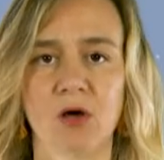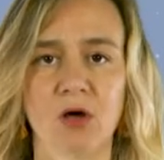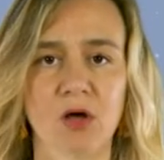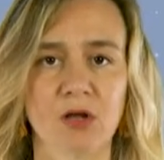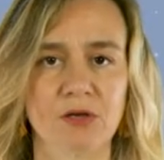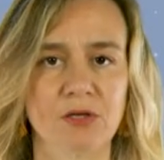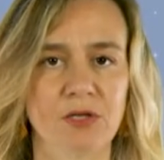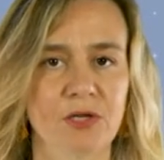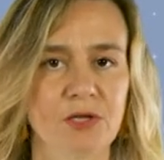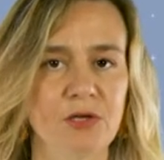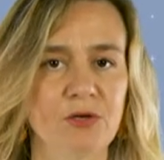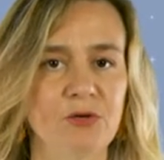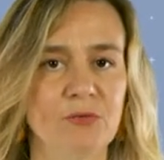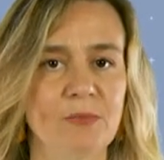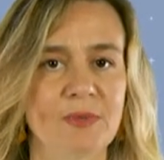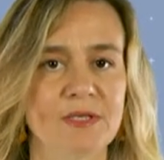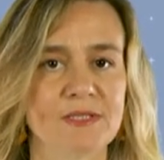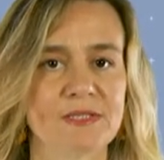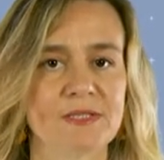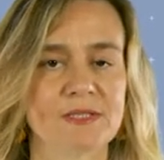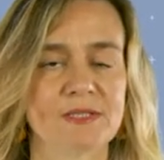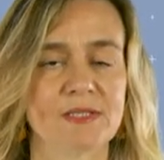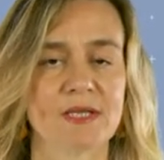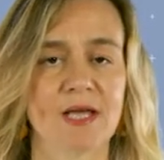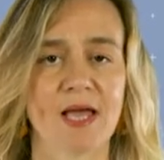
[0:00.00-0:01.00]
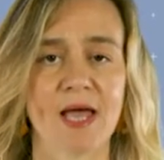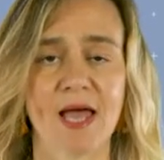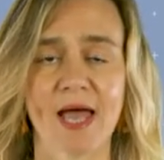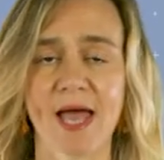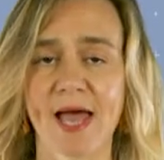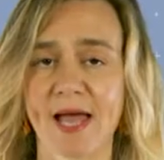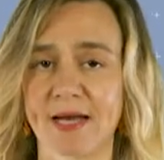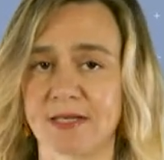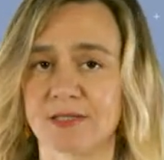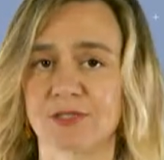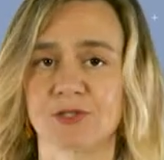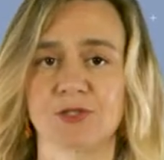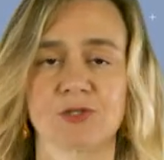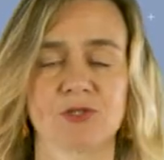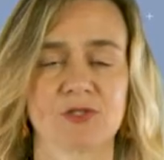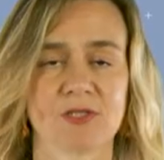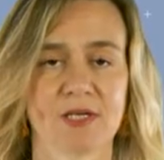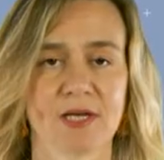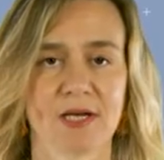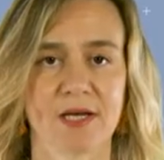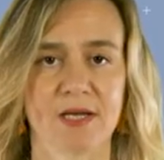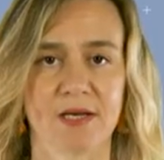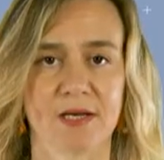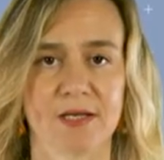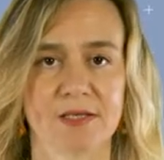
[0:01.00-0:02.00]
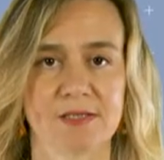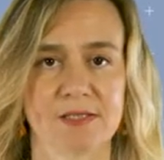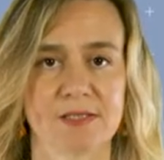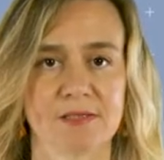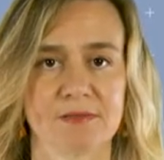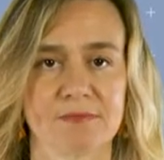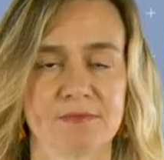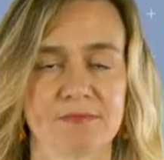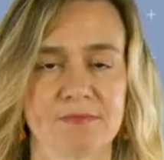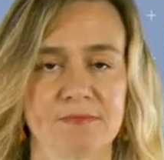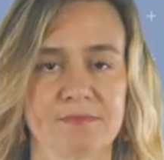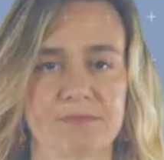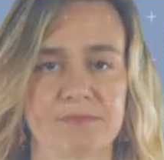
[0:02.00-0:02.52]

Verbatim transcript: on humans and societies.